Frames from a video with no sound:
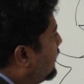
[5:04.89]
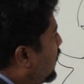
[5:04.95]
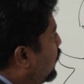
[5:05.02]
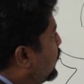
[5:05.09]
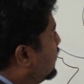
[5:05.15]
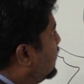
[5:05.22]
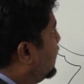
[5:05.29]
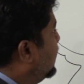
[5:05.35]

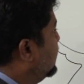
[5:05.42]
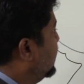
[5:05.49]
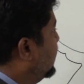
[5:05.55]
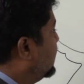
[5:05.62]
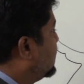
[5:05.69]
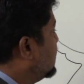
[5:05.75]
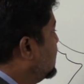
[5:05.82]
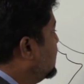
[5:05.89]
mountain
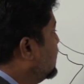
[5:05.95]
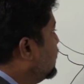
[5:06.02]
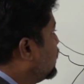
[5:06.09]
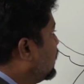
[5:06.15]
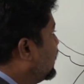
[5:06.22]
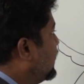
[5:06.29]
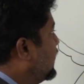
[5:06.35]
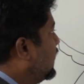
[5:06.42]
ranges.
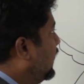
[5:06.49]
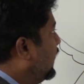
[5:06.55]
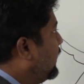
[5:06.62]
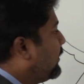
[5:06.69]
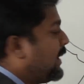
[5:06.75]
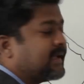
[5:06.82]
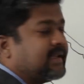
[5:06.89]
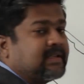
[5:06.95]
So here in
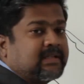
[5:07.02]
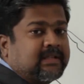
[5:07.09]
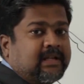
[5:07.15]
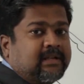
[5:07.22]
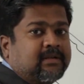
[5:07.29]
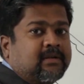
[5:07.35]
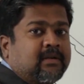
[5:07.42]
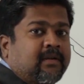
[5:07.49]

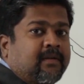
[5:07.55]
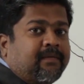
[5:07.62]
Pakistan,